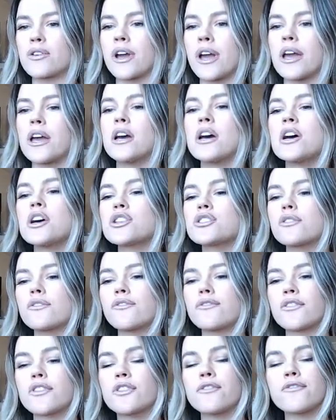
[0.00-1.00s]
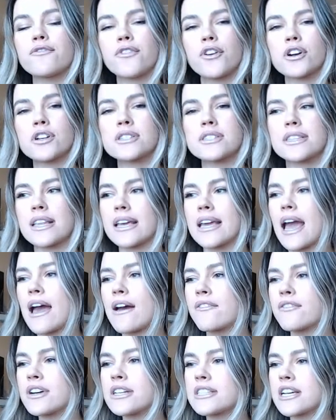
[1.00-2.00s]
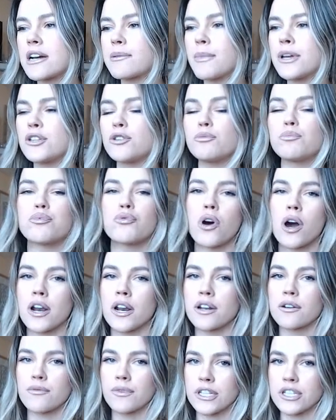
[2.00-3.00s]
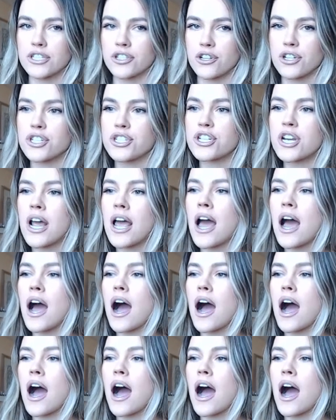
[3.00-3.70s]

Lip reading: Okay, so for the first thing, every time I do product research,